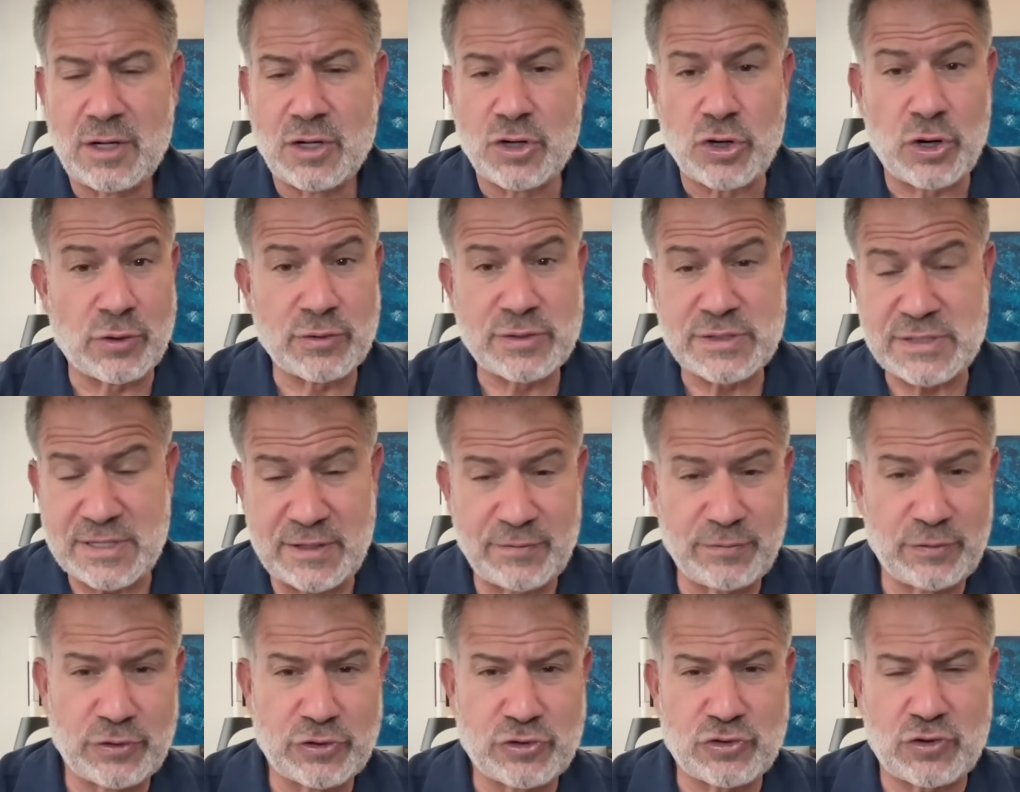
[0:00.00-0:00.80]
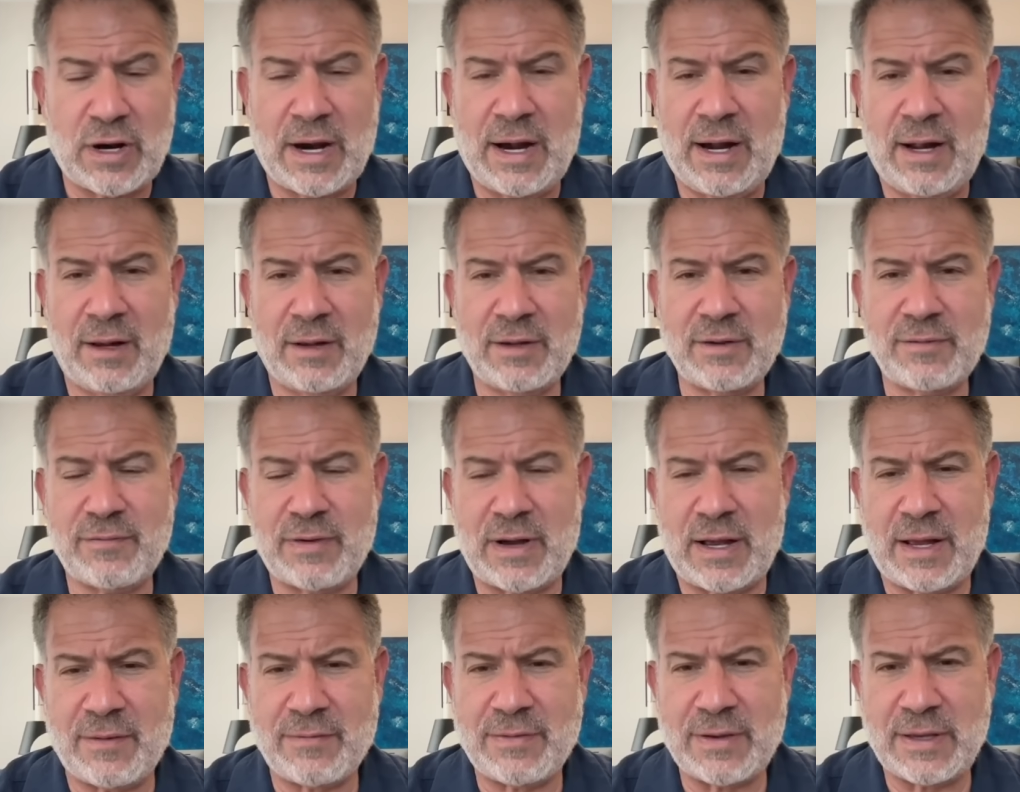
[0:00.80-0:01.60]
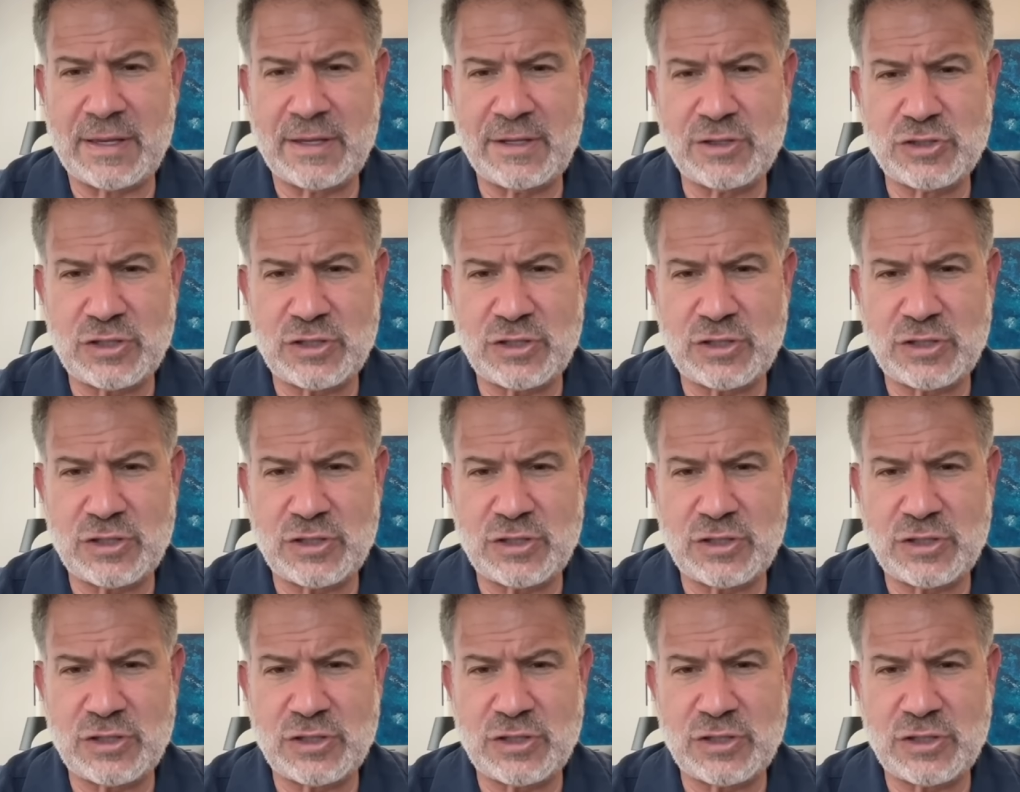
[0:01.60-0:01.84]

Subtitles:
no civil trial involving E.